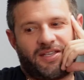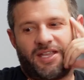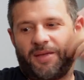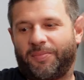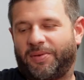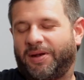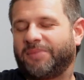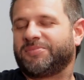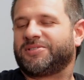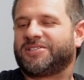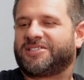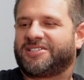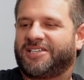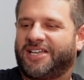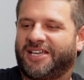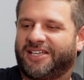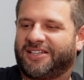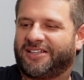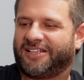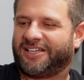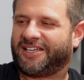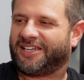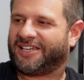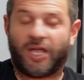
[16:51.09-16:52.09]
Yeah, but I'm just saying,
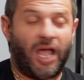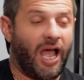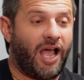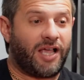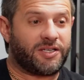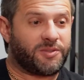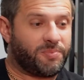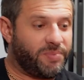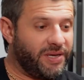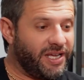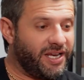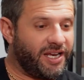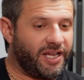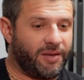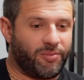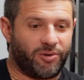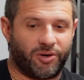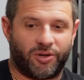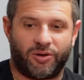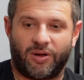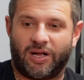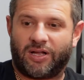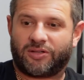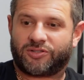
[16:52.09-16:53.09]
like, us being able to
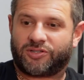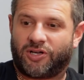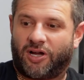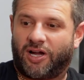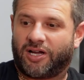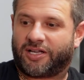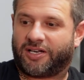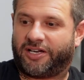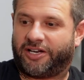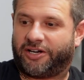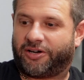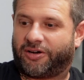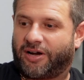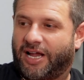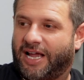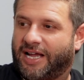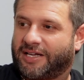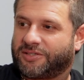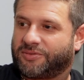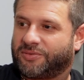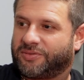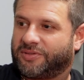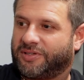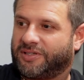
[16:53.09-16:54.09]
go out and talk and
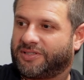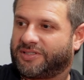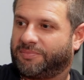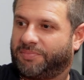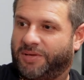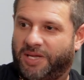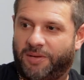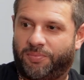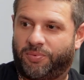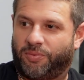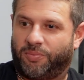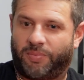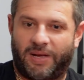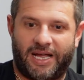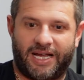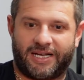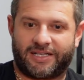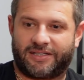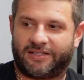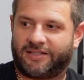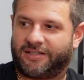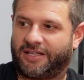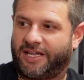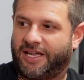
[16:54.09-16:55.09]
interact with us, people back
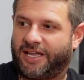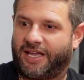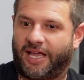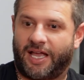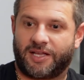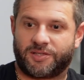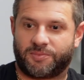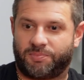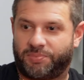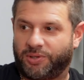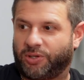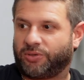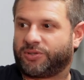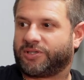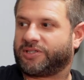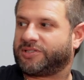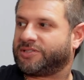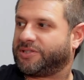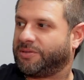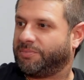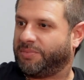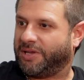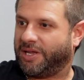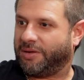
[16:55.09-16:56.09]
in the day, has built us
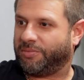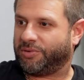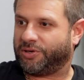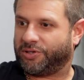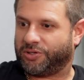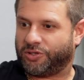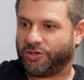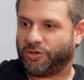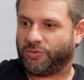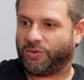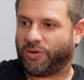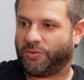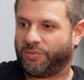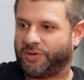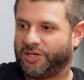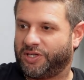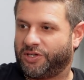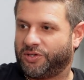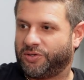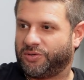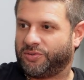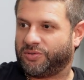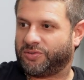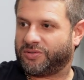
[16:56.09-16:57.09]
to be able to do what we
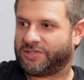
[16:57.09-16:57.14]
do